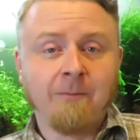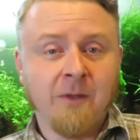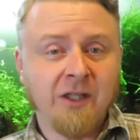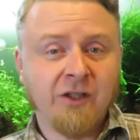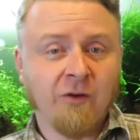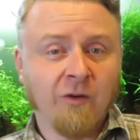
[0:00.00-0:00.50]

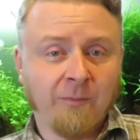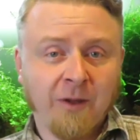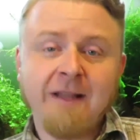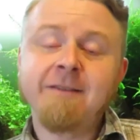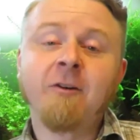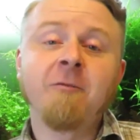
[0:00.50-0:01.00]
But so the
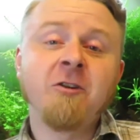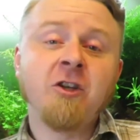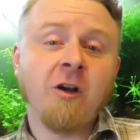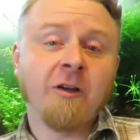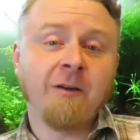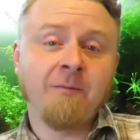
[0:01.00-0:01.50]
plants I'm going to be
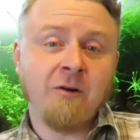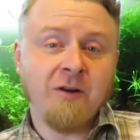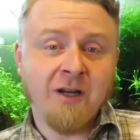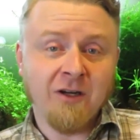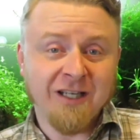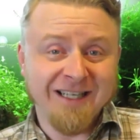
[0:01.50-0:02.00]
talking about
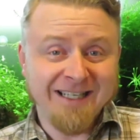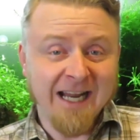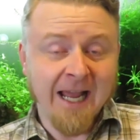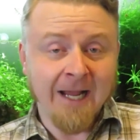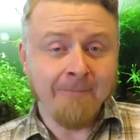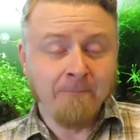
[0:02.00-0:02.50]
here
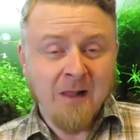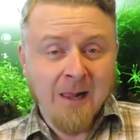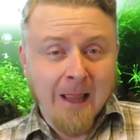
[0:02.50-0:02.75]
today,